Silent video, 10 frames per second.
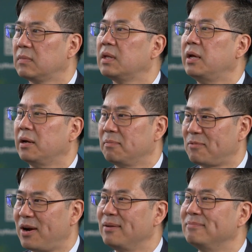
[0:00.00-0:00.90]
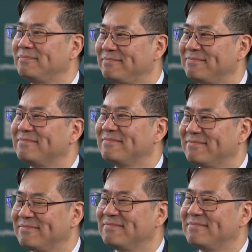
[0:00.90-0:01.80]
of tasks, but
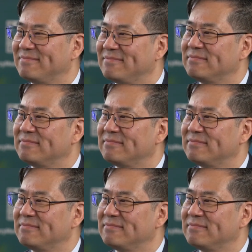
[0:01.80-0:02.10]
now